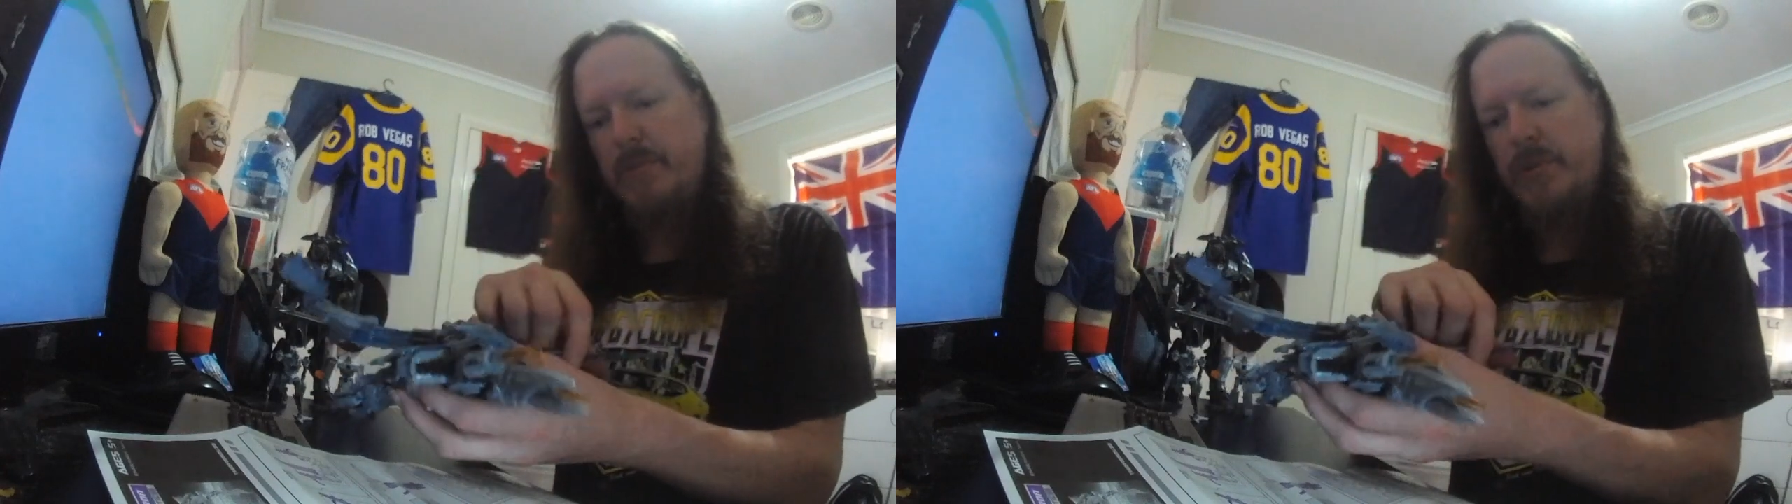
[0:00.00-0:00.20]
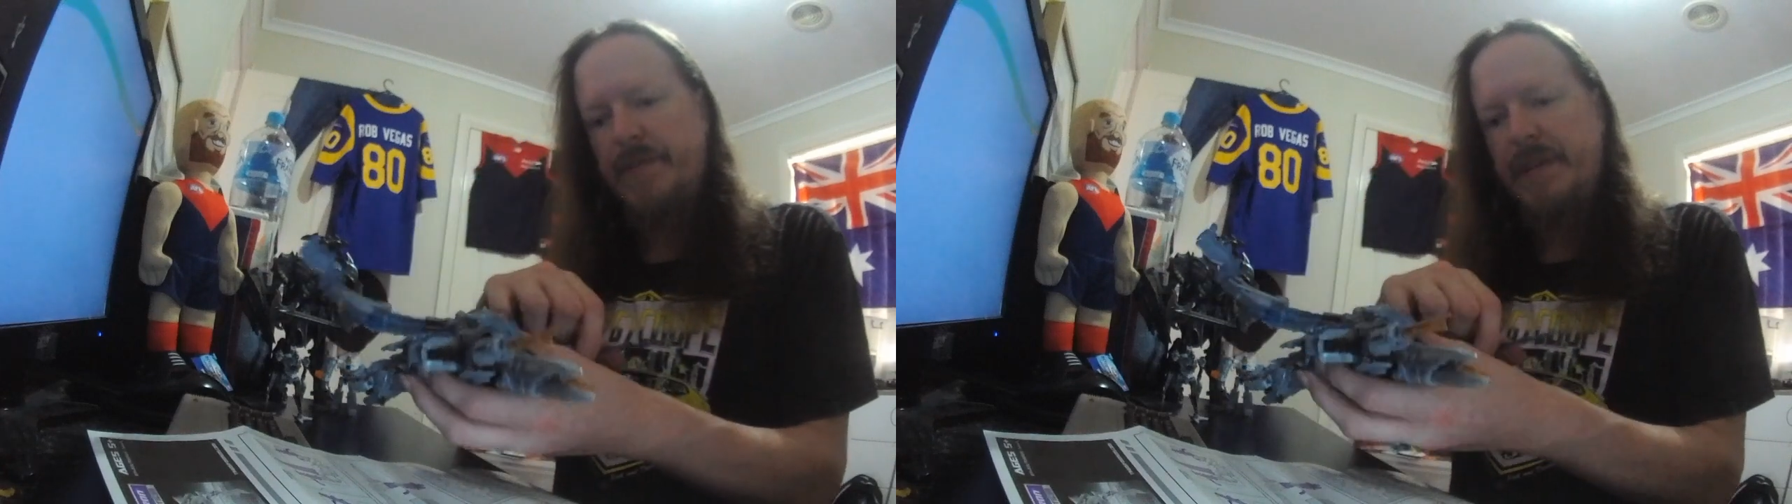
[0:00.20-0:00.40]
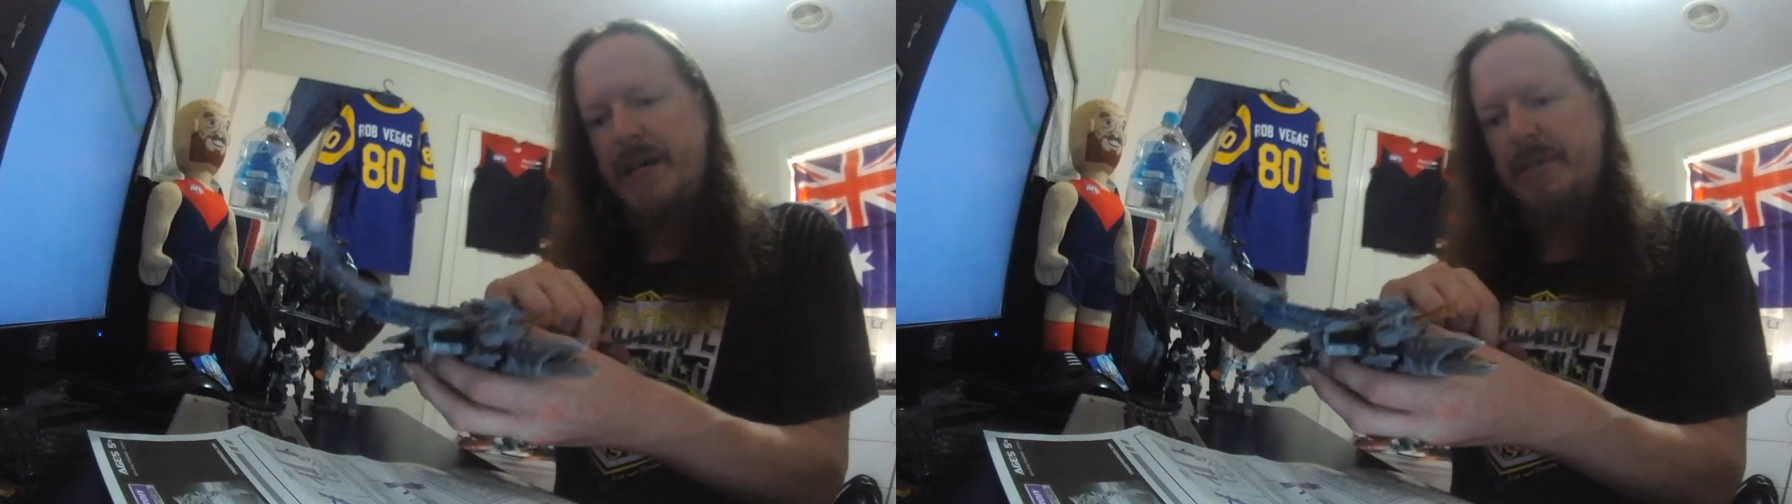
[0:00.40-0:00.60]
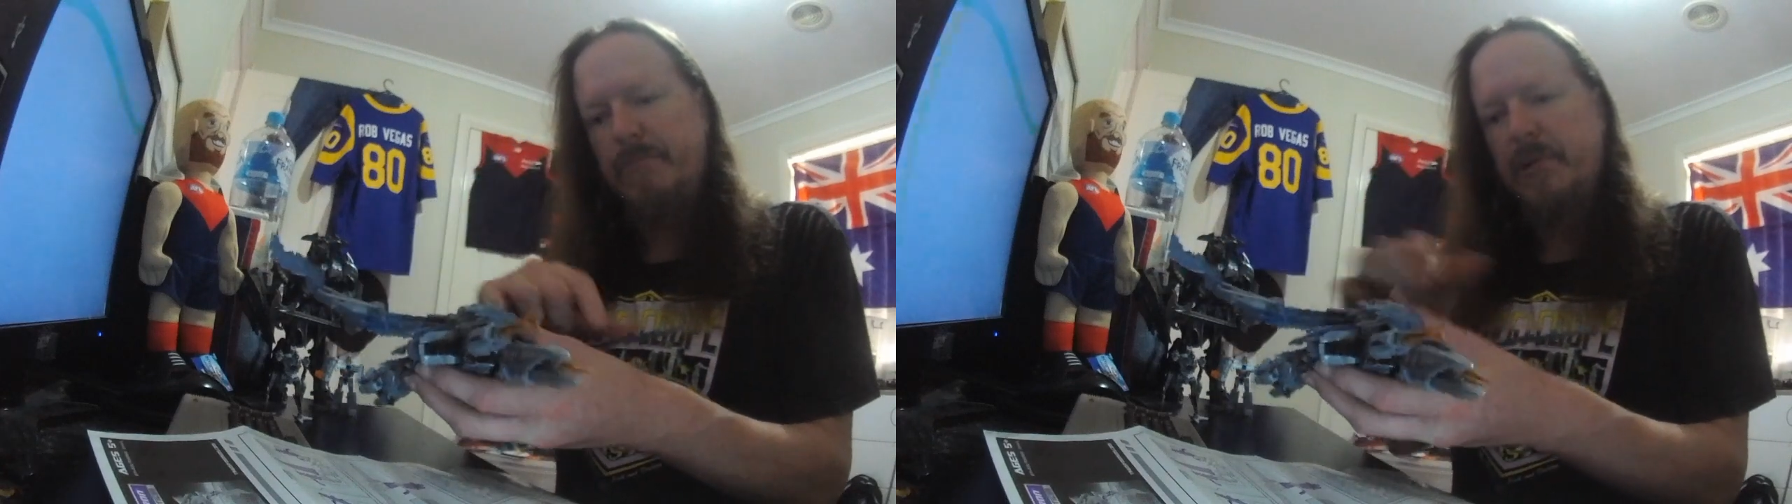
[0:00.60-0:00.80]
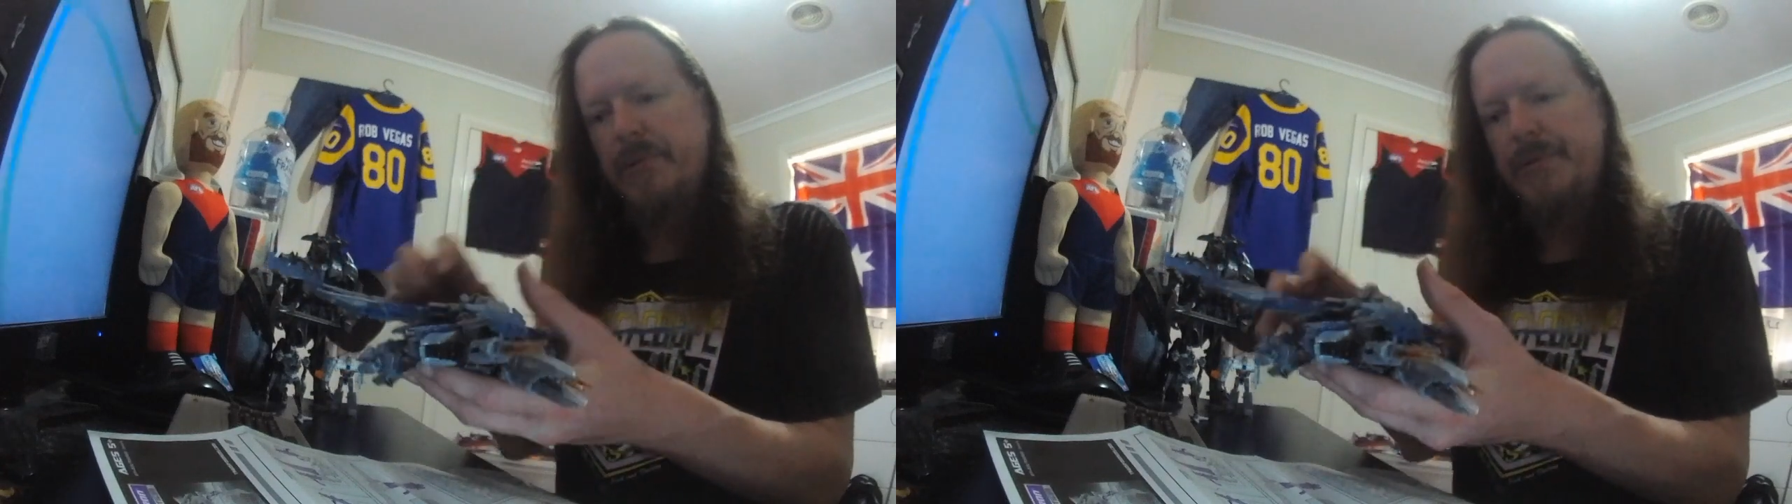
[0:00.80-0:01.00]
more of
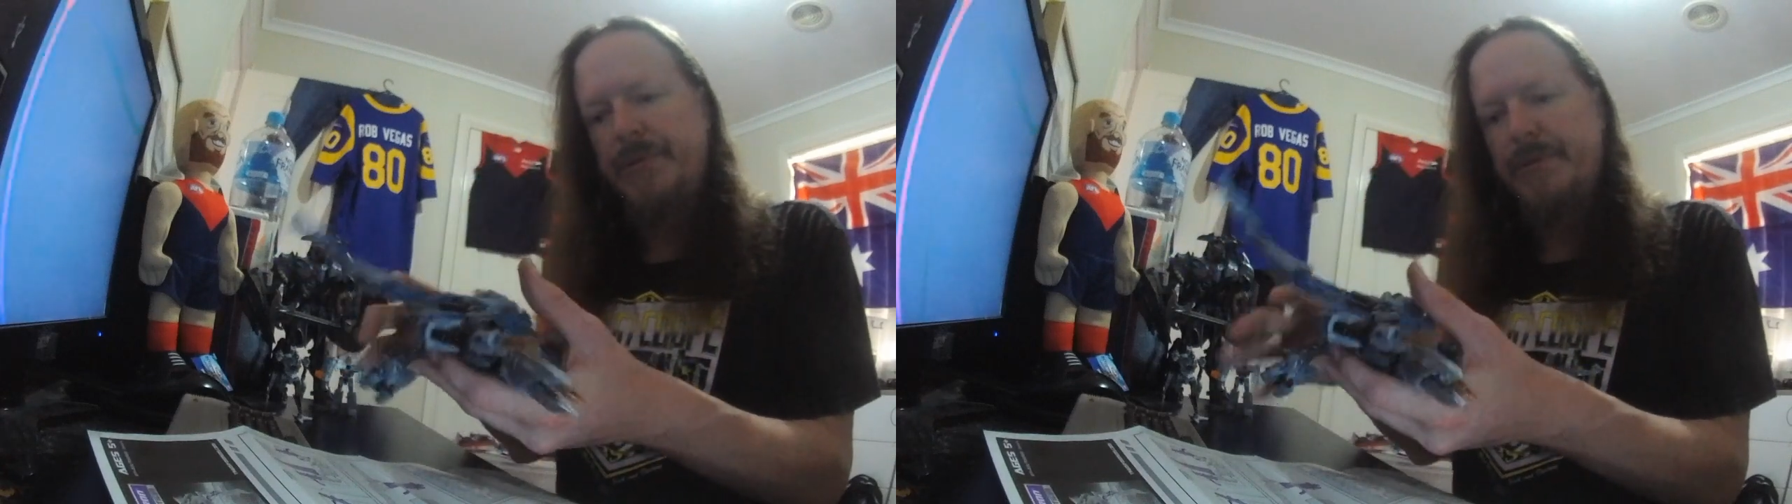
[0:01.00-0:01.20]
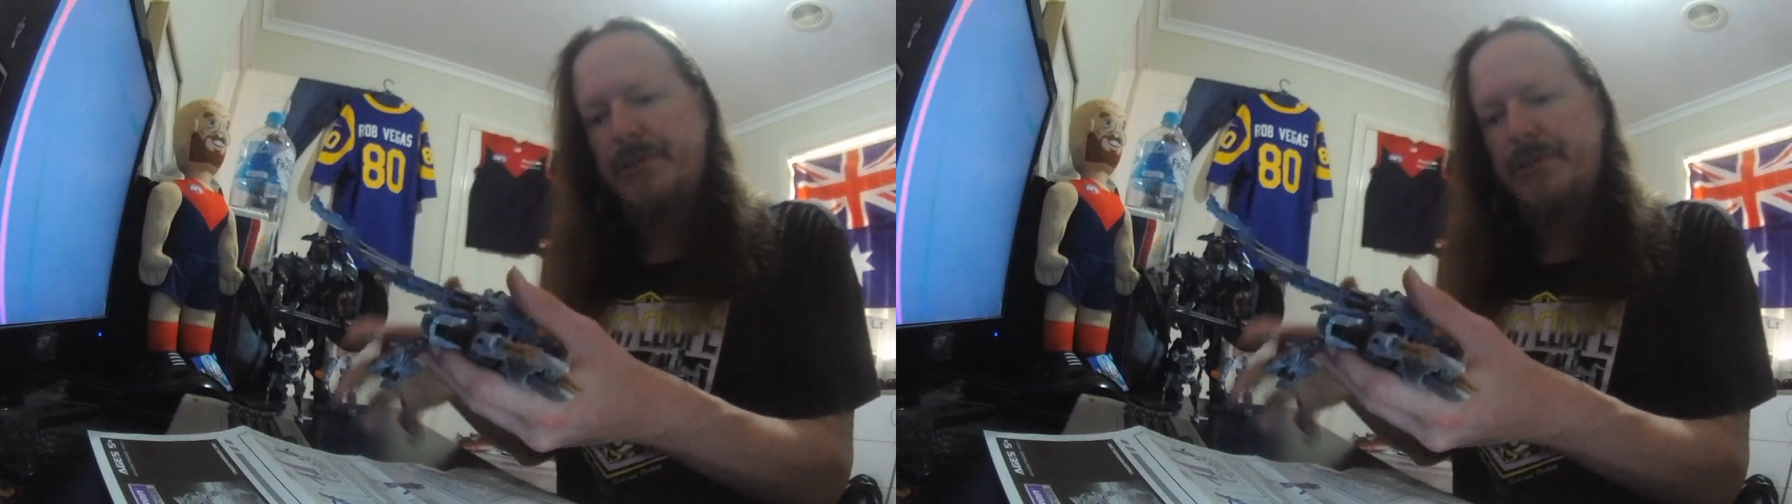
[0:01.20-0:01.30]
that blue